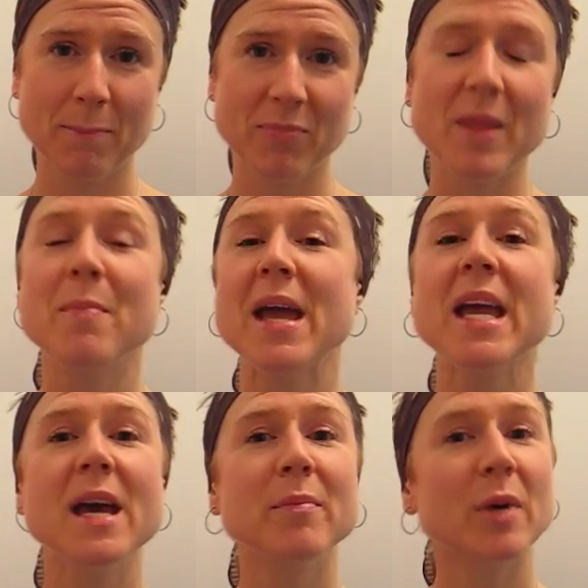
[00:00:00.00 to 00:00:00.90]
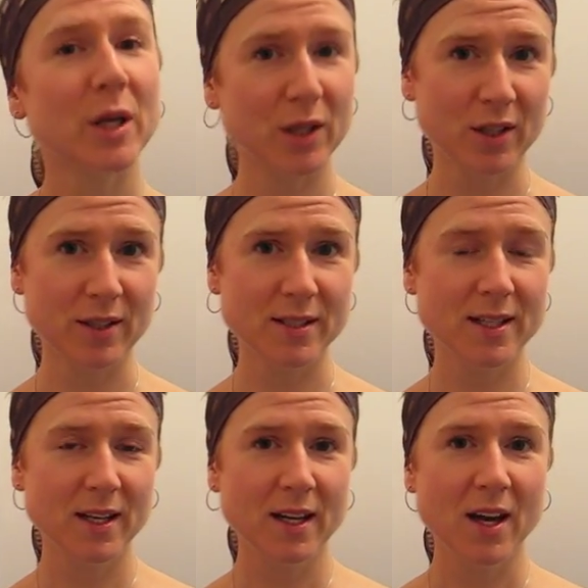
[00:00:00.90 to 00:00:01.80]
The mayhem occurred
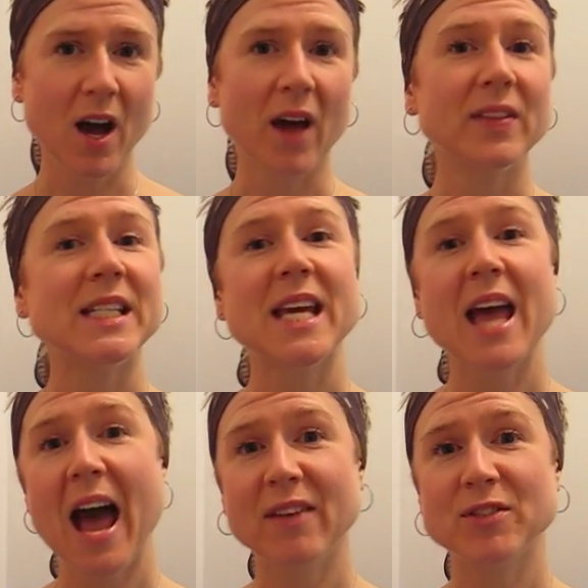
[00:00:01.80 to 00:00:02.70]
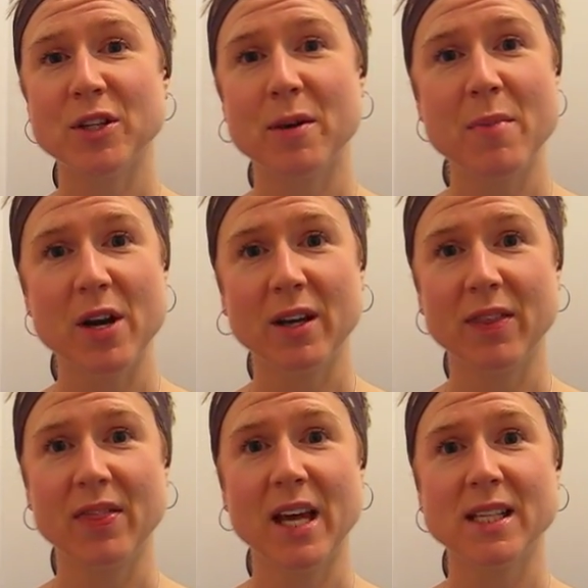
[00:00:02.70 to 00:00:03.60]
on the day after American
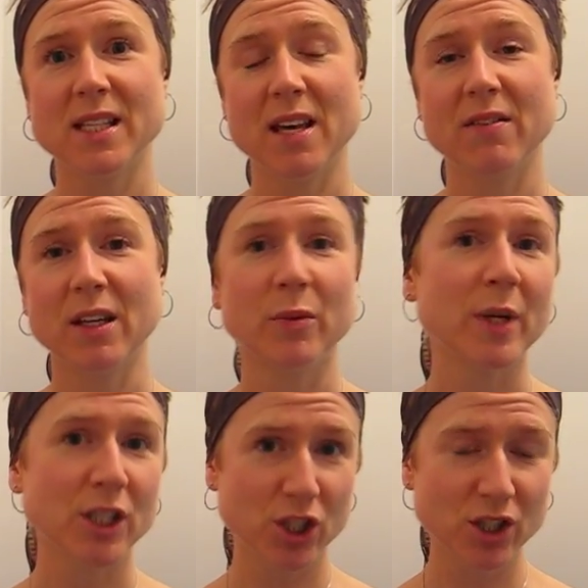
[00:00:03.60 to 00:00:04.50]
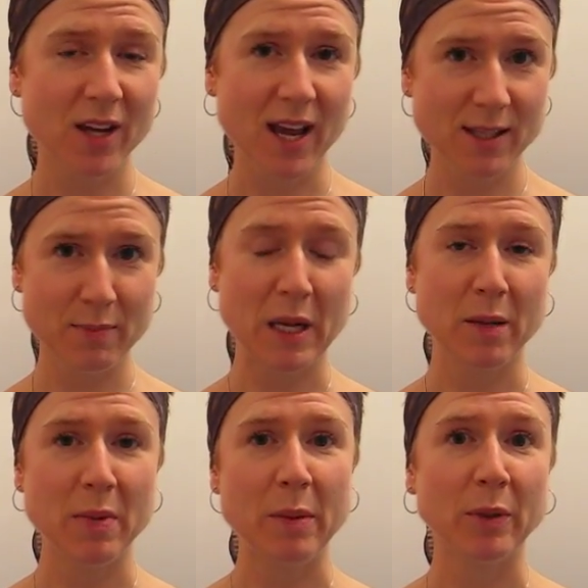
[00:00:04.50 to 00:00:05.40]
Thanksgiving, which, as
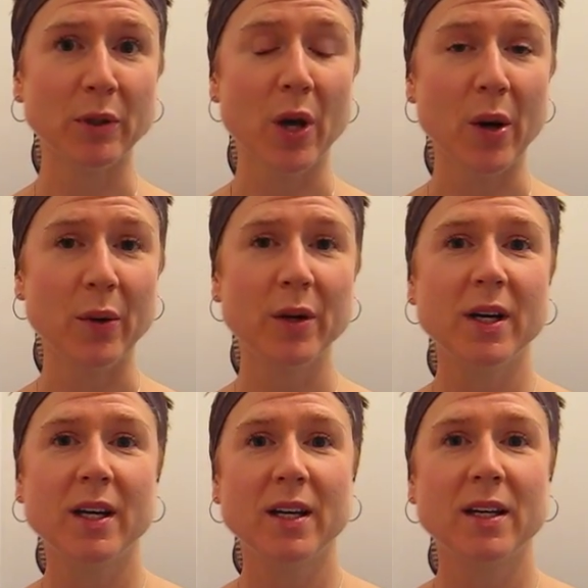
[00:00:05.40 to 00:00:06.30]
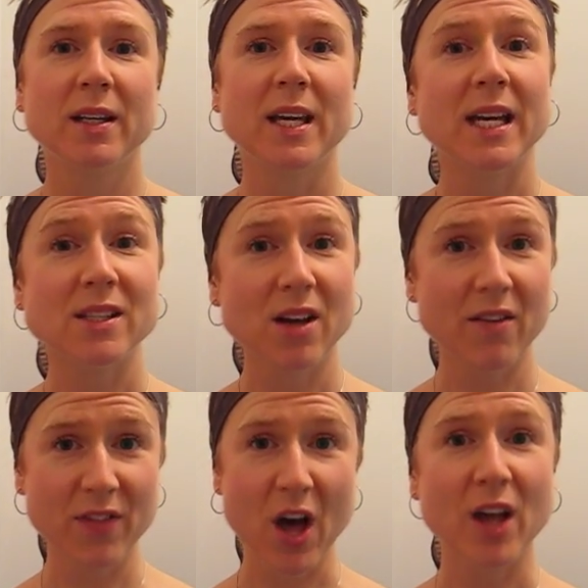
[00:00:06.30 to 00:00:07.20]
many people know, kicks
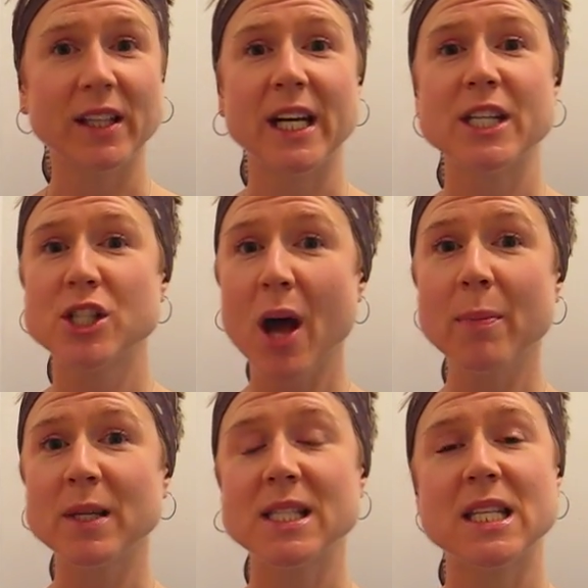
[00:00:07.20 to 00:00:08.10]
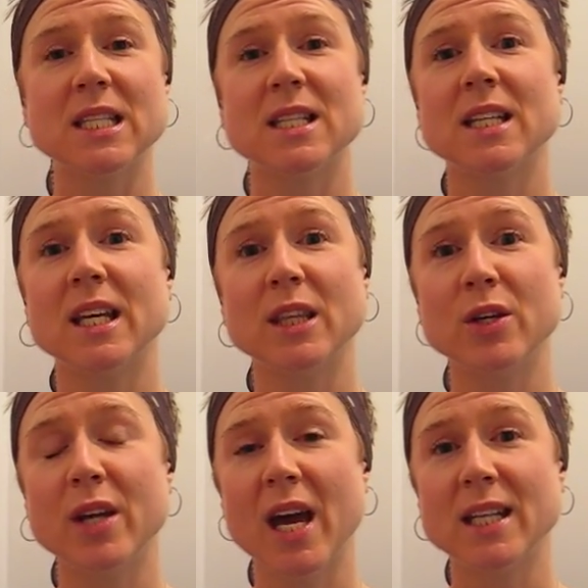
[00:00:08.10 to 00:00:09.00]
off the holiday shopping season in the
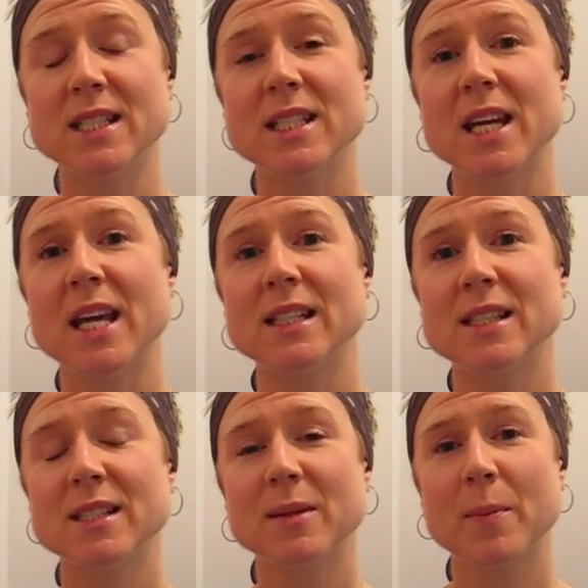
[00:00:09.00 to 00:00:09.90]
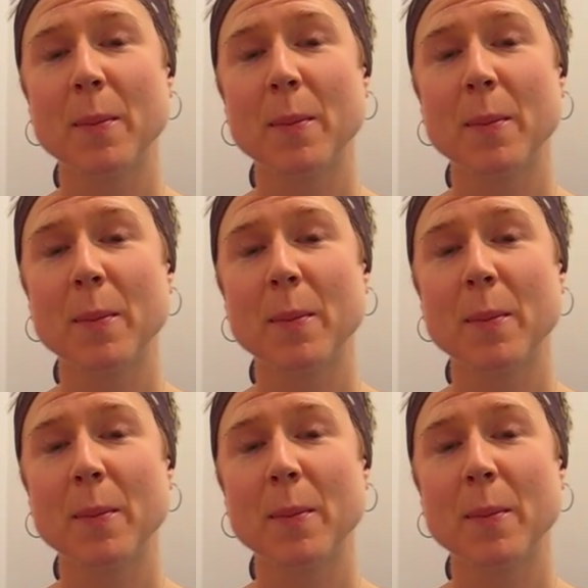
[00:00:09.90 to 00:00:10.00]
United States.